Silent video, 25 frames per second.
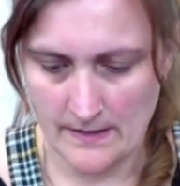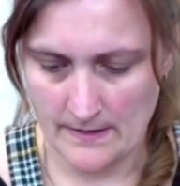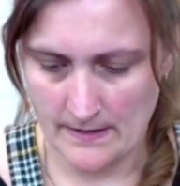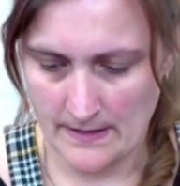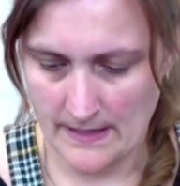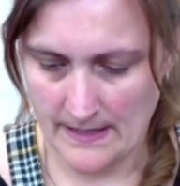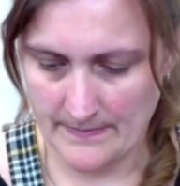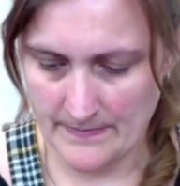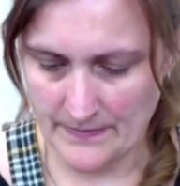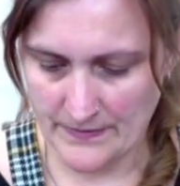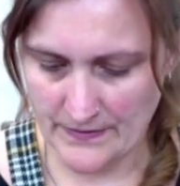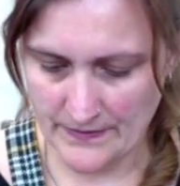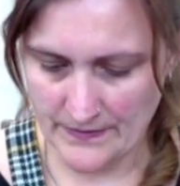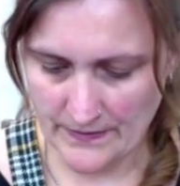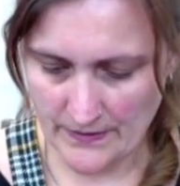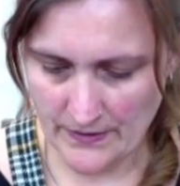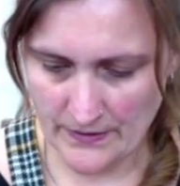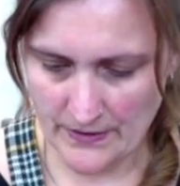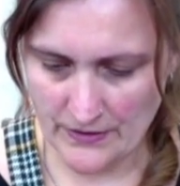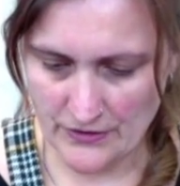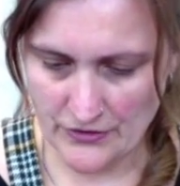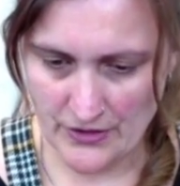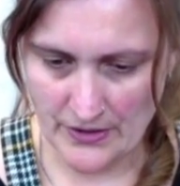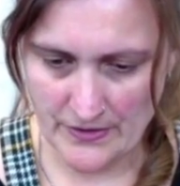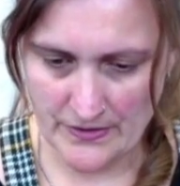I'm just
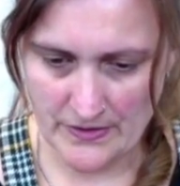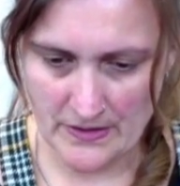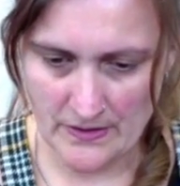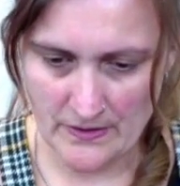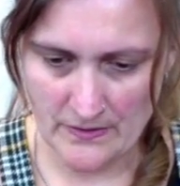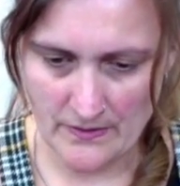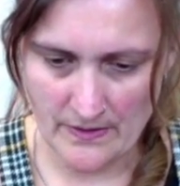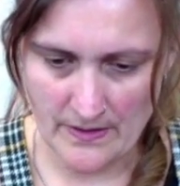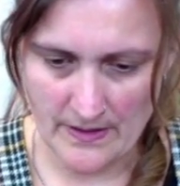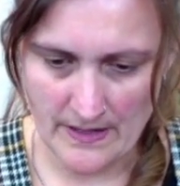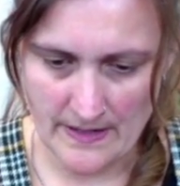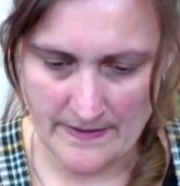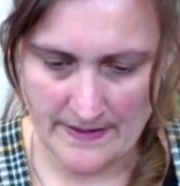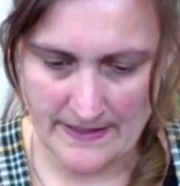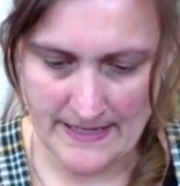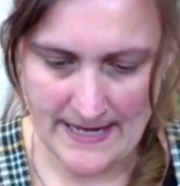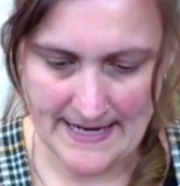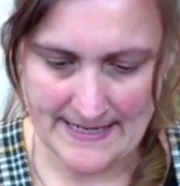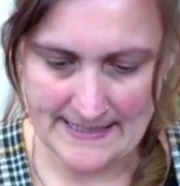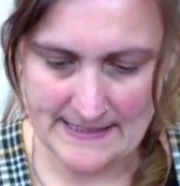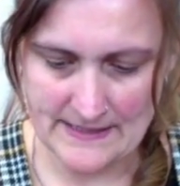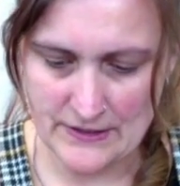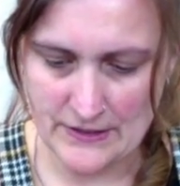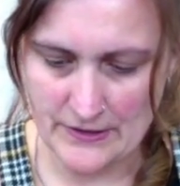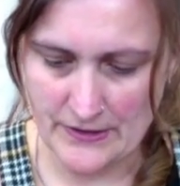going to show you the
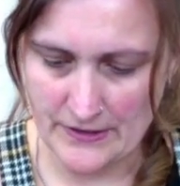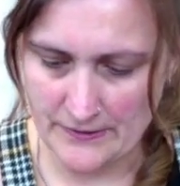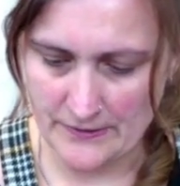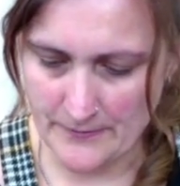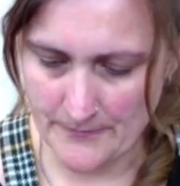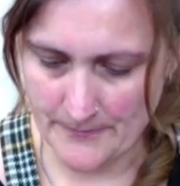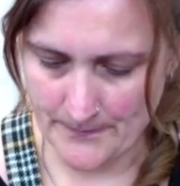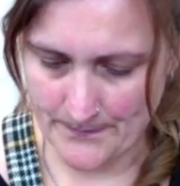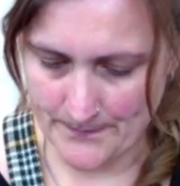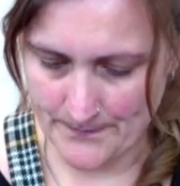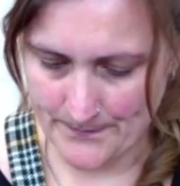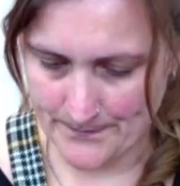K2.